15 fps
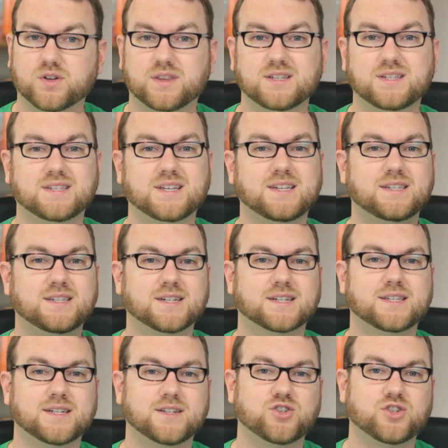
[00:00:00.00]
this is a
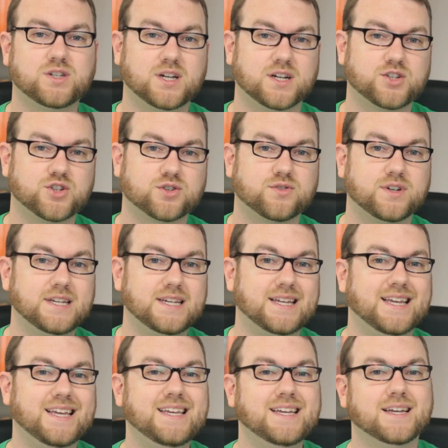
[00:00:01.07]
6-inch touchscreen
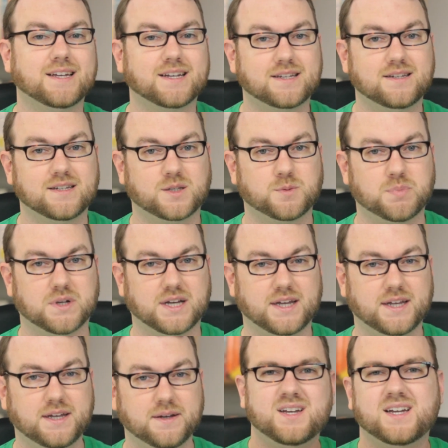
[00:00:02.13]
e-ink
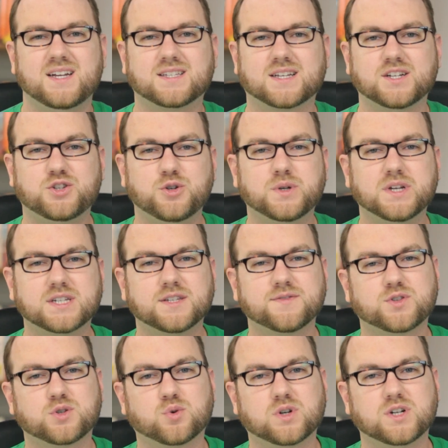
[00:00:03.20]
display. It's got 2 gigs of
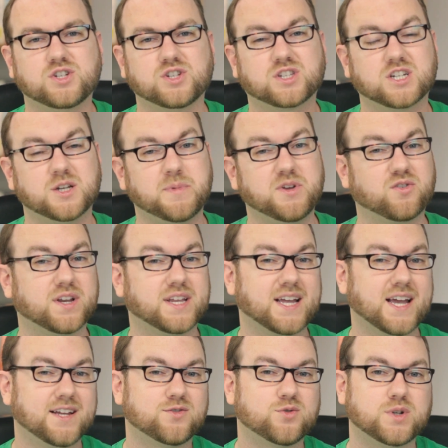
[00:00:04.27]
storage. It's going to be running
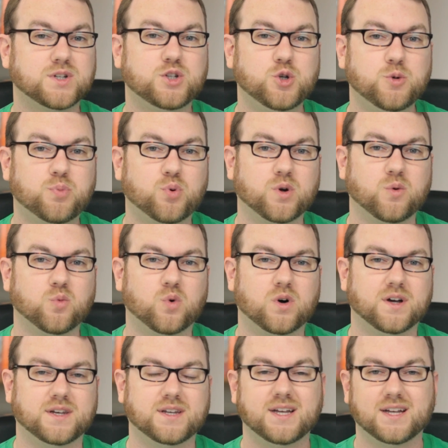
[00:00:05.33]
Android
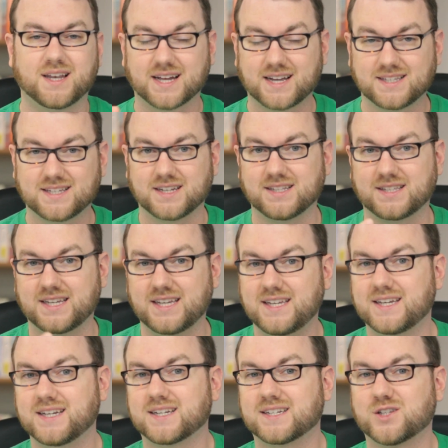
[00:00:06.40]
2.1. Like I said, it's
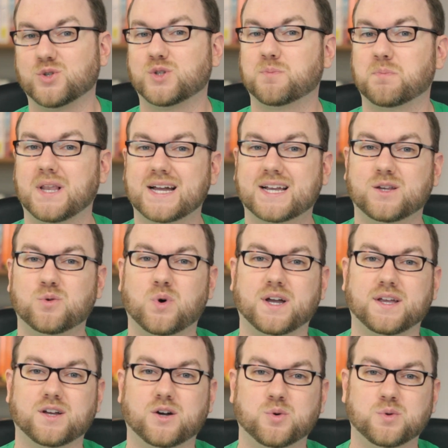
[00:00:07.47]
e-ink, so it's black and
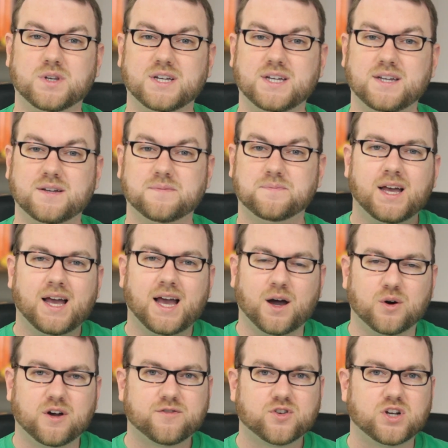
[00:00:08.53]
white only.
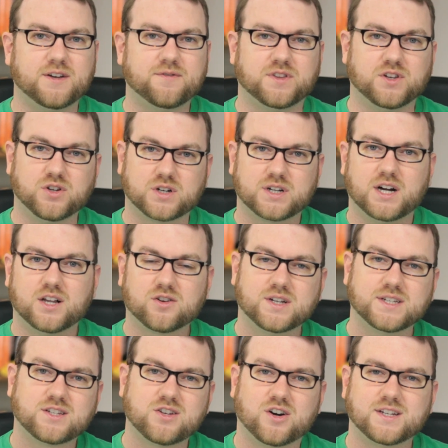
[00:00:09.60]
However, if the Nook Color
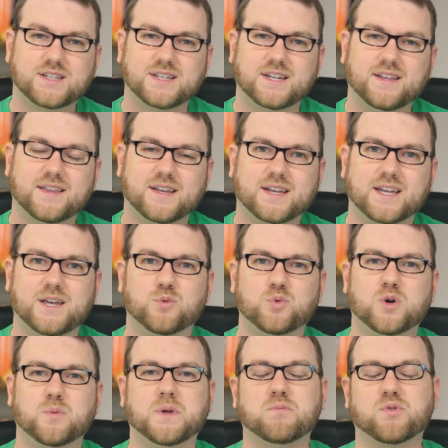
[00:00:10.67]
has taught us anything, it
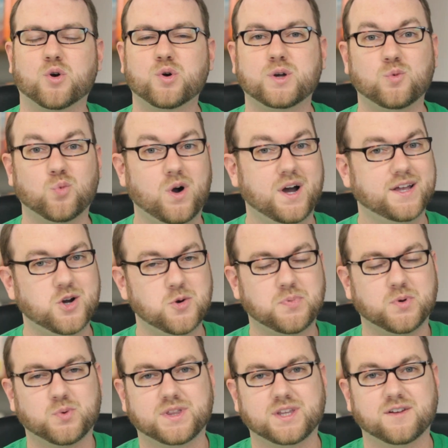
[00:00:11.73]
will be broken wide
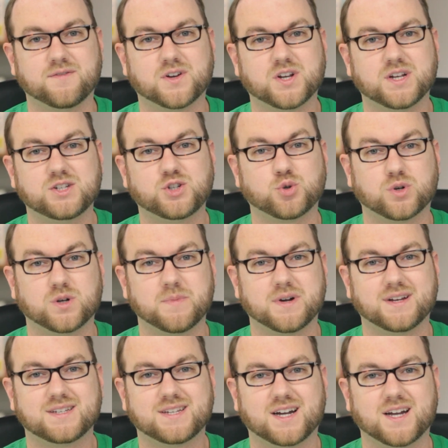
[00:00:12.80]
open within a very short
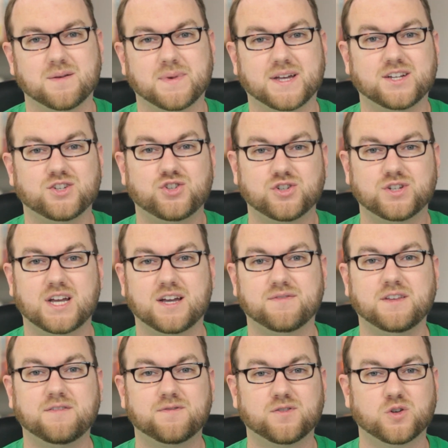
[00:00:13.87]
amount of time, and it should
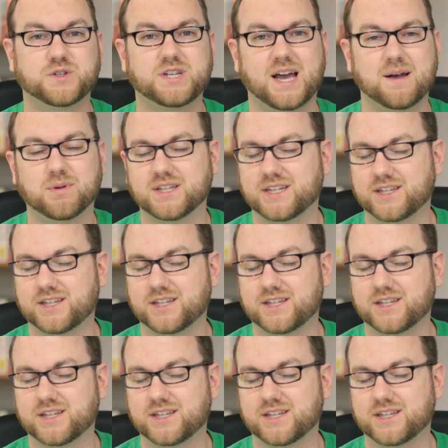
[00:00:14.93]
have the full tablet